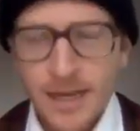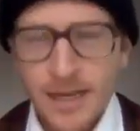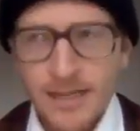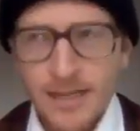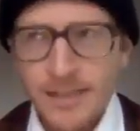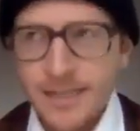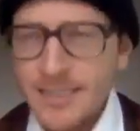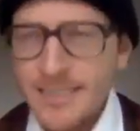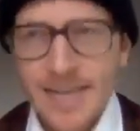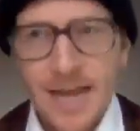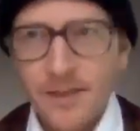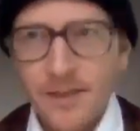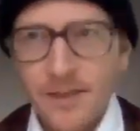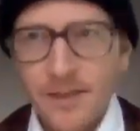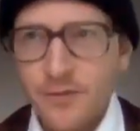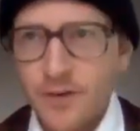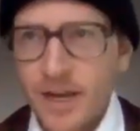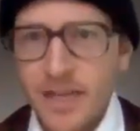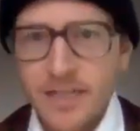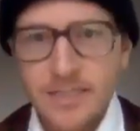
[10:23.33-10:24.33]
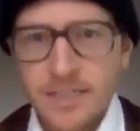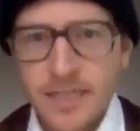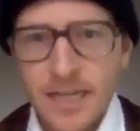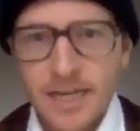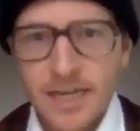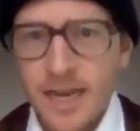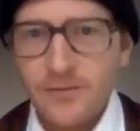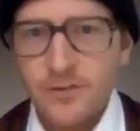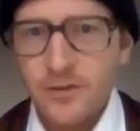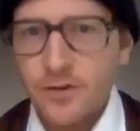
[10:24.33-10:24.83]
In the south of France, they
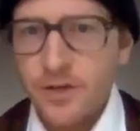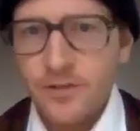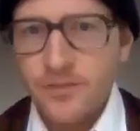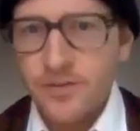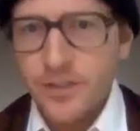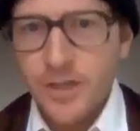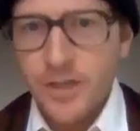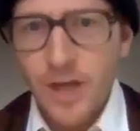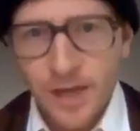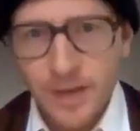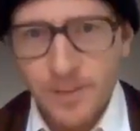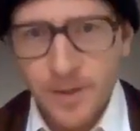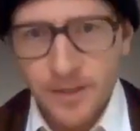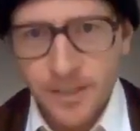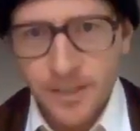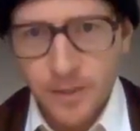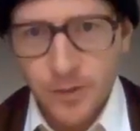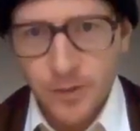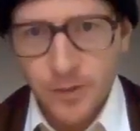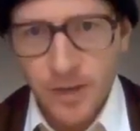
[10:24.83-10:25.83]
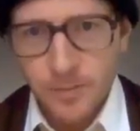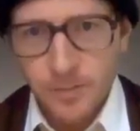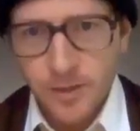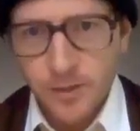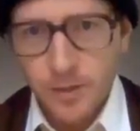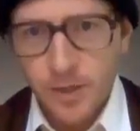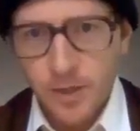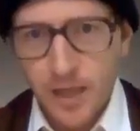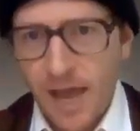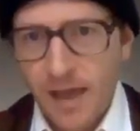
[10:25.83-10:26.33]
never even talk about the grape,
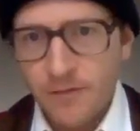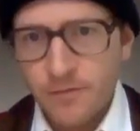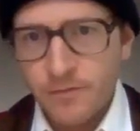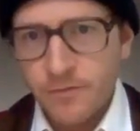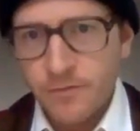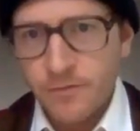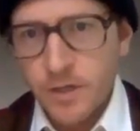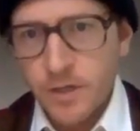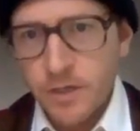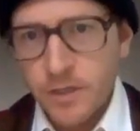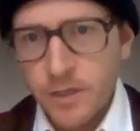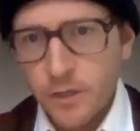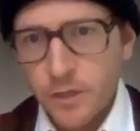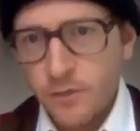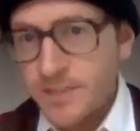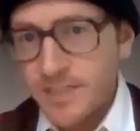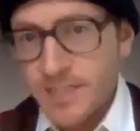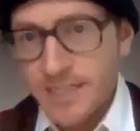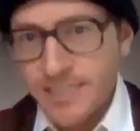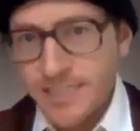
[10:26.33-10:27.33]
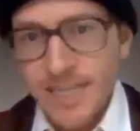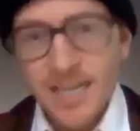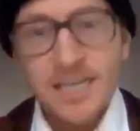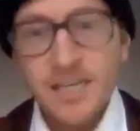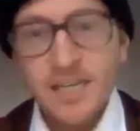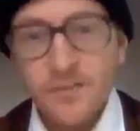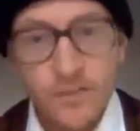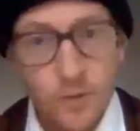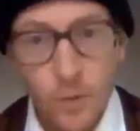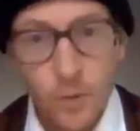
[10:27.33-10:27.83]
and you'll visit 10
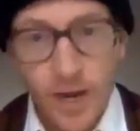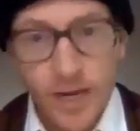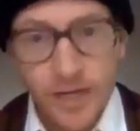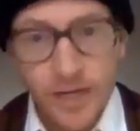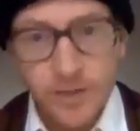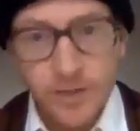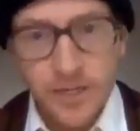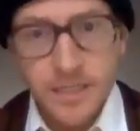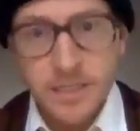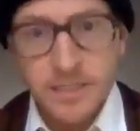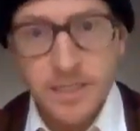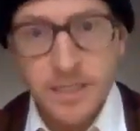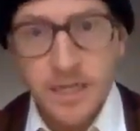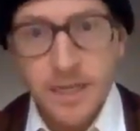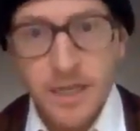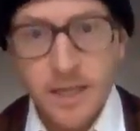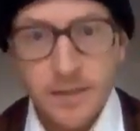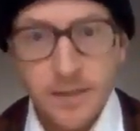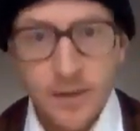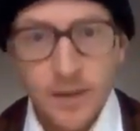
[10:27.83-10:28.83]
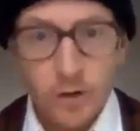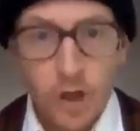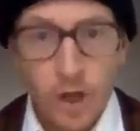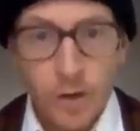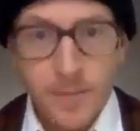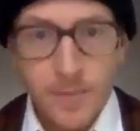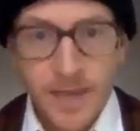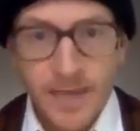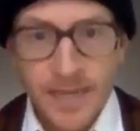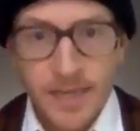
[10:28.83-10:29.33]
different wineries. They're
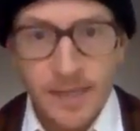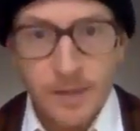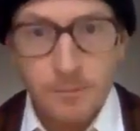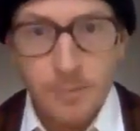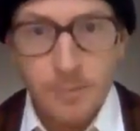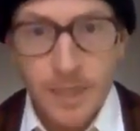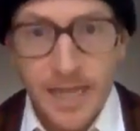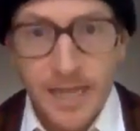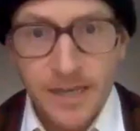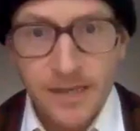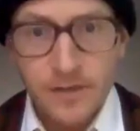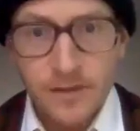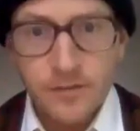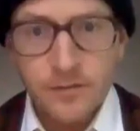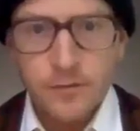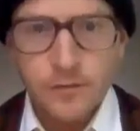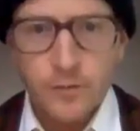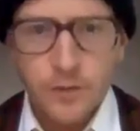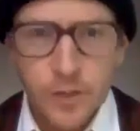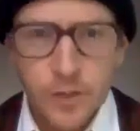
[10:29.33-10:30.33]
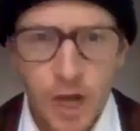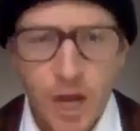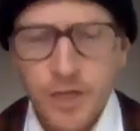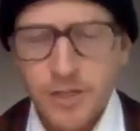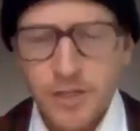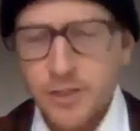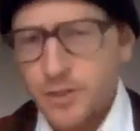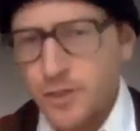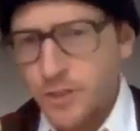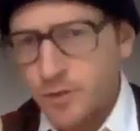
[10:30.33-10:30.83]
all making a blend of
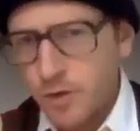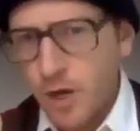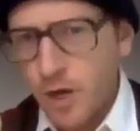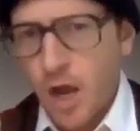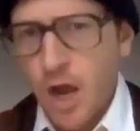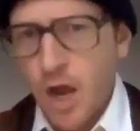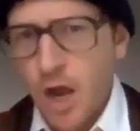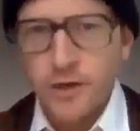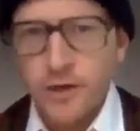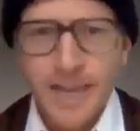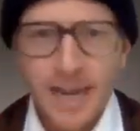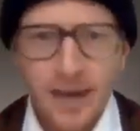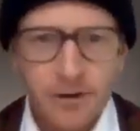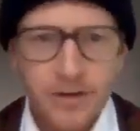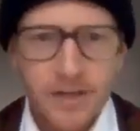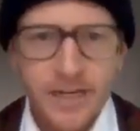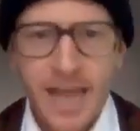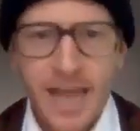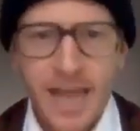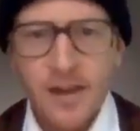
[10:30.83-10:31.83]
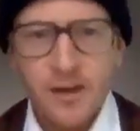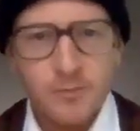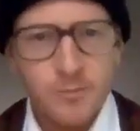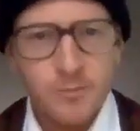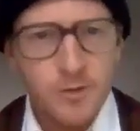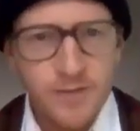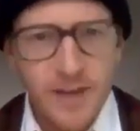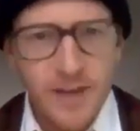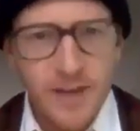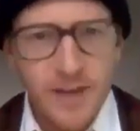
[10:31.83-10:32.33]
Grenache or Syrah or Carignan or
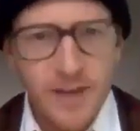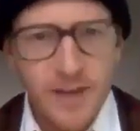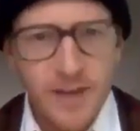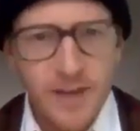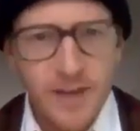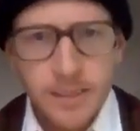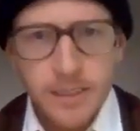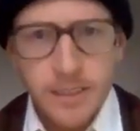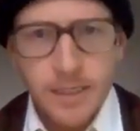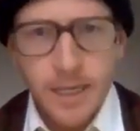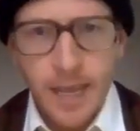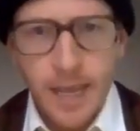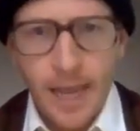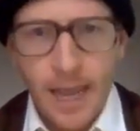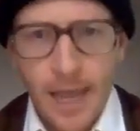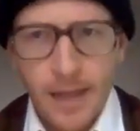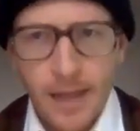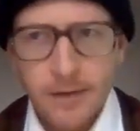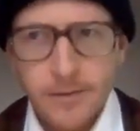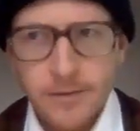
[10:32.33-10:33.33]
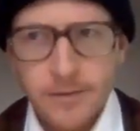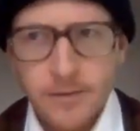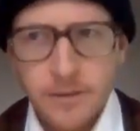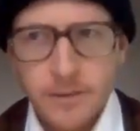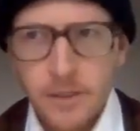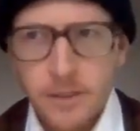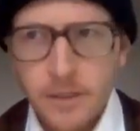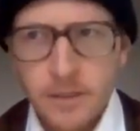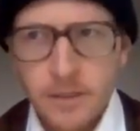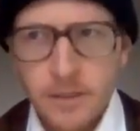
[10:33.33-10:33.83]
Mourvedre, and
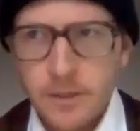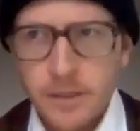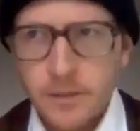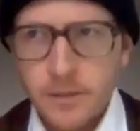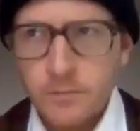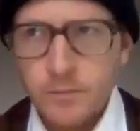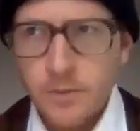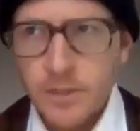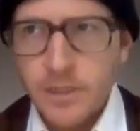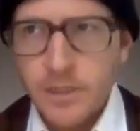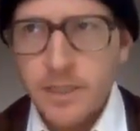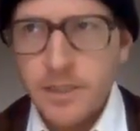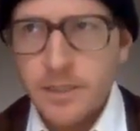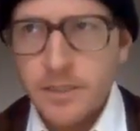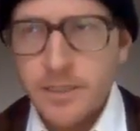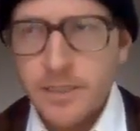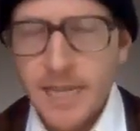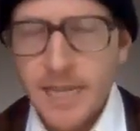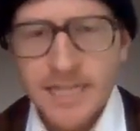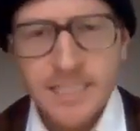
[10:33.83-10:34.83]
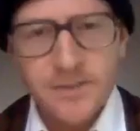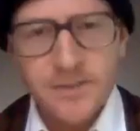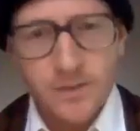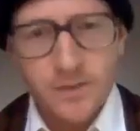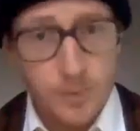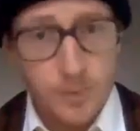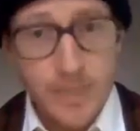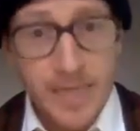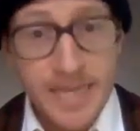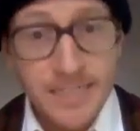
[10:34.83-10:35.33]
it really, the taste of the
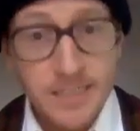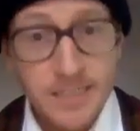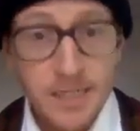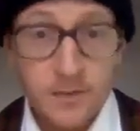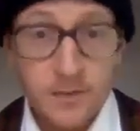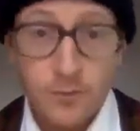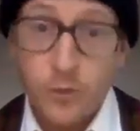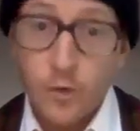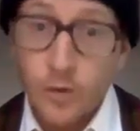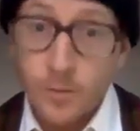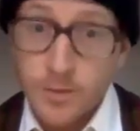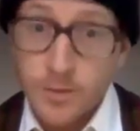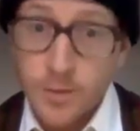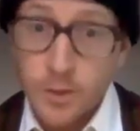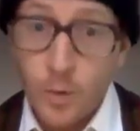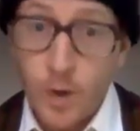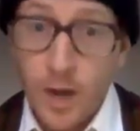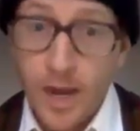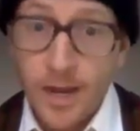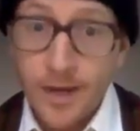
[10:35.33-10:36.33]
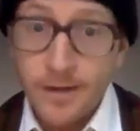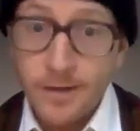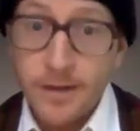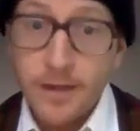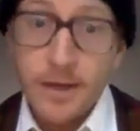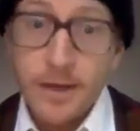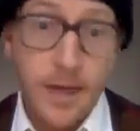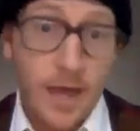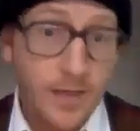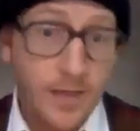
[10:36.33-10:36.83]
place informs the wine,
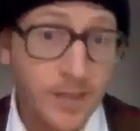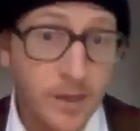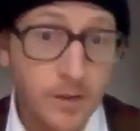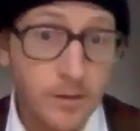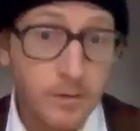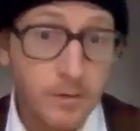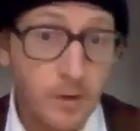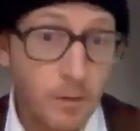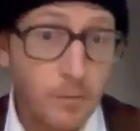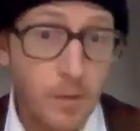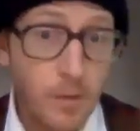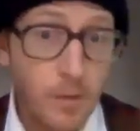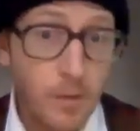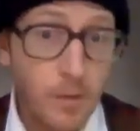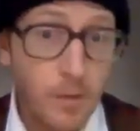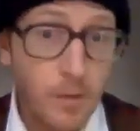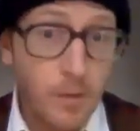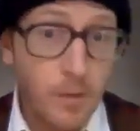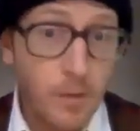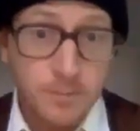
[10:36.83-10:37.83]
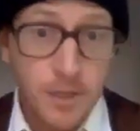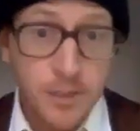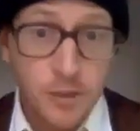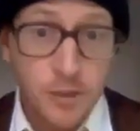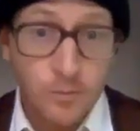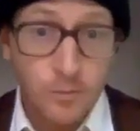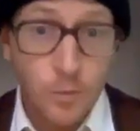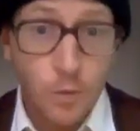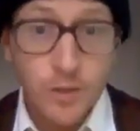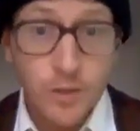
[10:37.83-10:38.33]
I think, almost as much
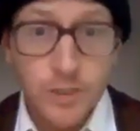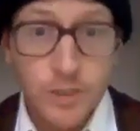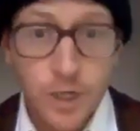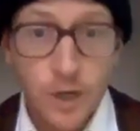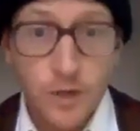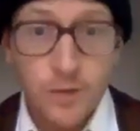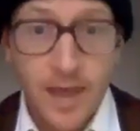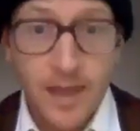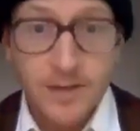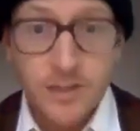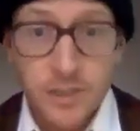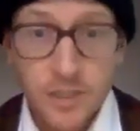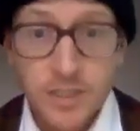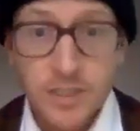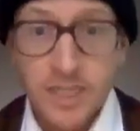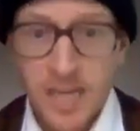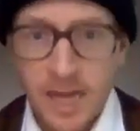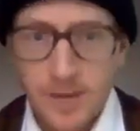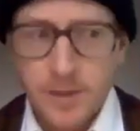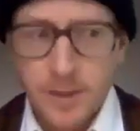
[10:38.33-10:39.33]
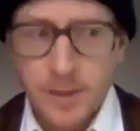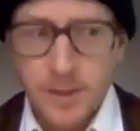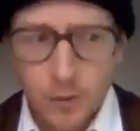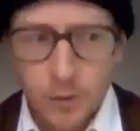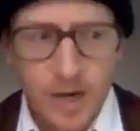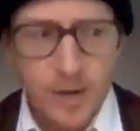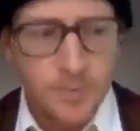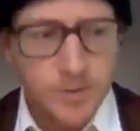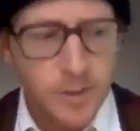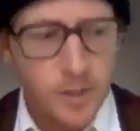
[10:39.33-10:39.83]
or more so than just the name of the
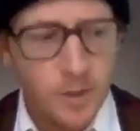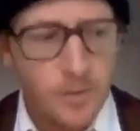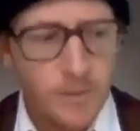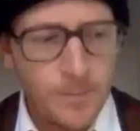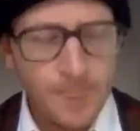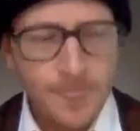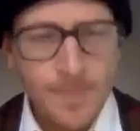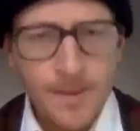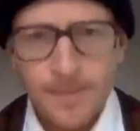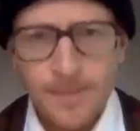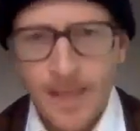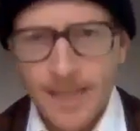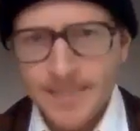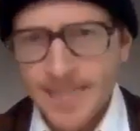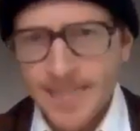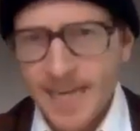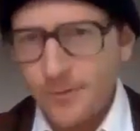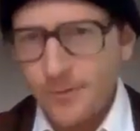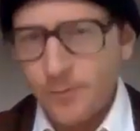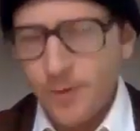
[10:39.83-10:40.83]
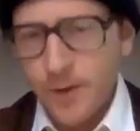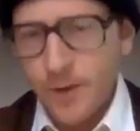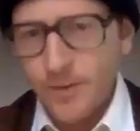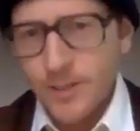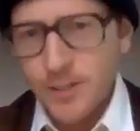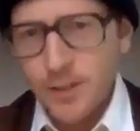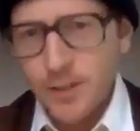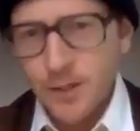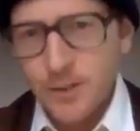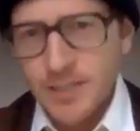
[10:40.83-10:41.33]
grape. So that's kind of why we
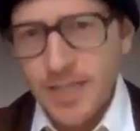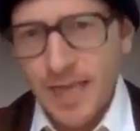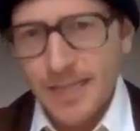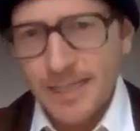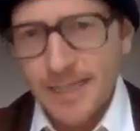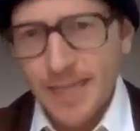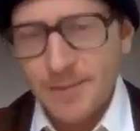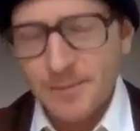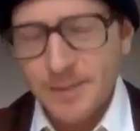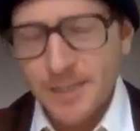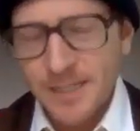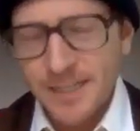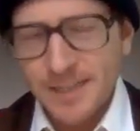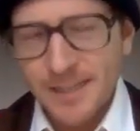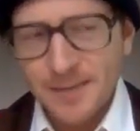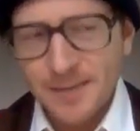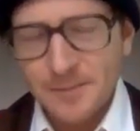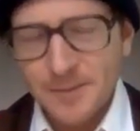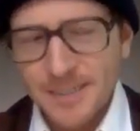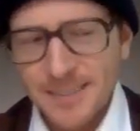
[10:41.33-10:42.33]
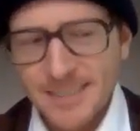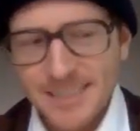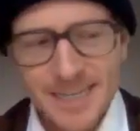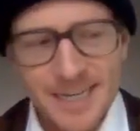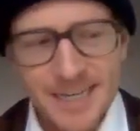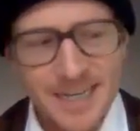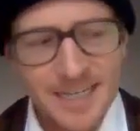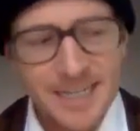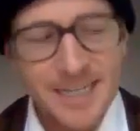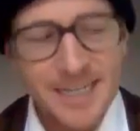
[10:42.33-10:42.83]
chose that labeling thing, but
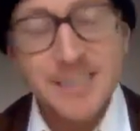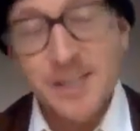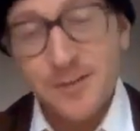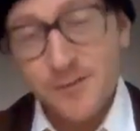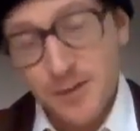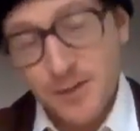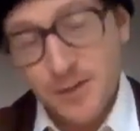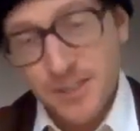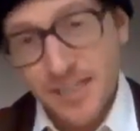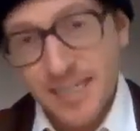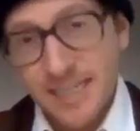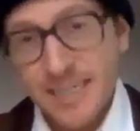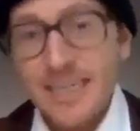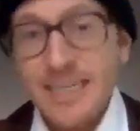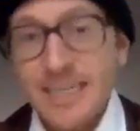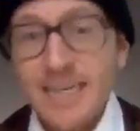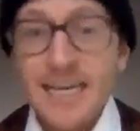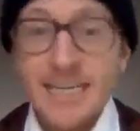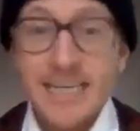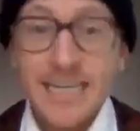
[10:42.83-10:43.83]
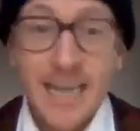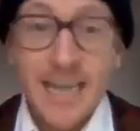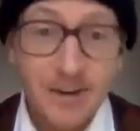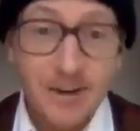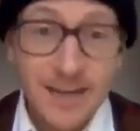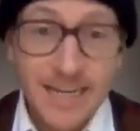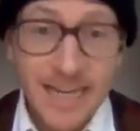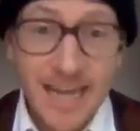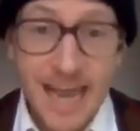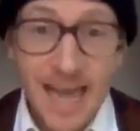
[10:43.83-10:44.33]
it is confusing.
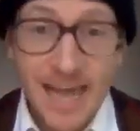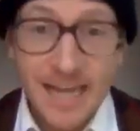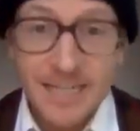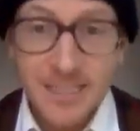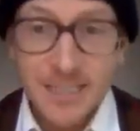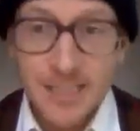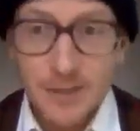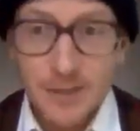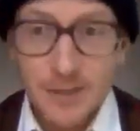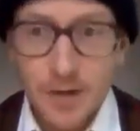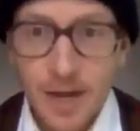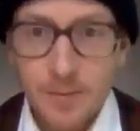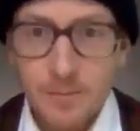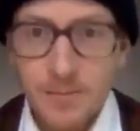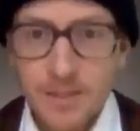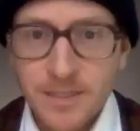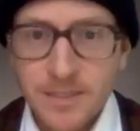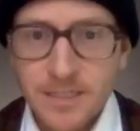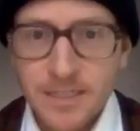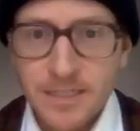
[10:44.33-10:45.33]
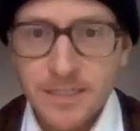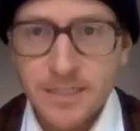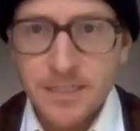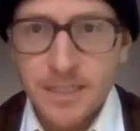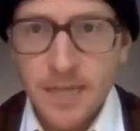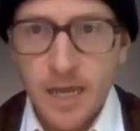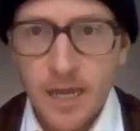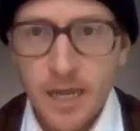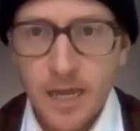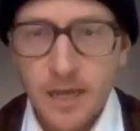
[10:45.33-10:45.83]
Carignan is the grape. This is
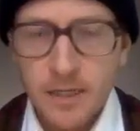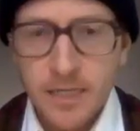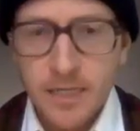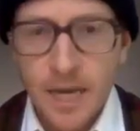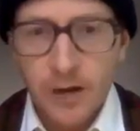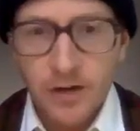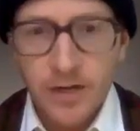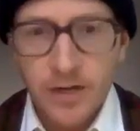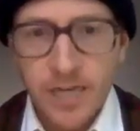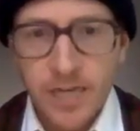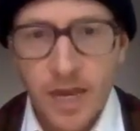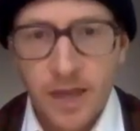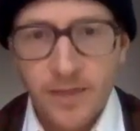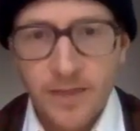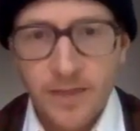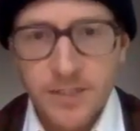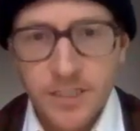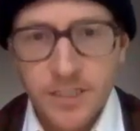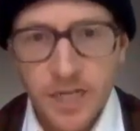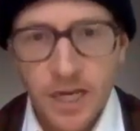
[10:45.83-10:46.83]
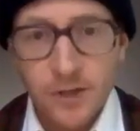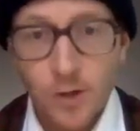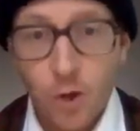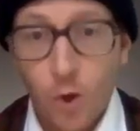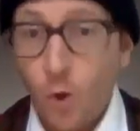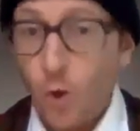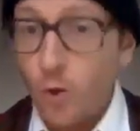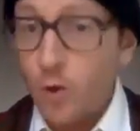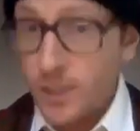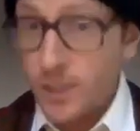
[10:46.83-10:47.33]
Carignan that's done
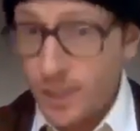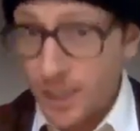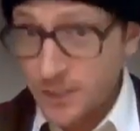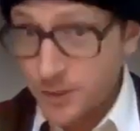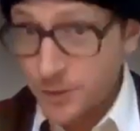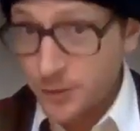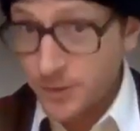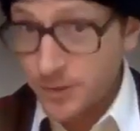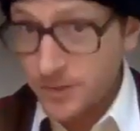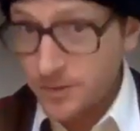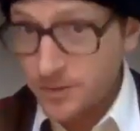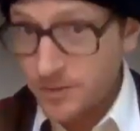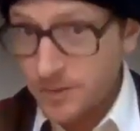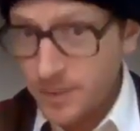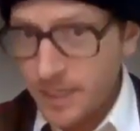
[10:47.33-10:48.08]
whole cluster.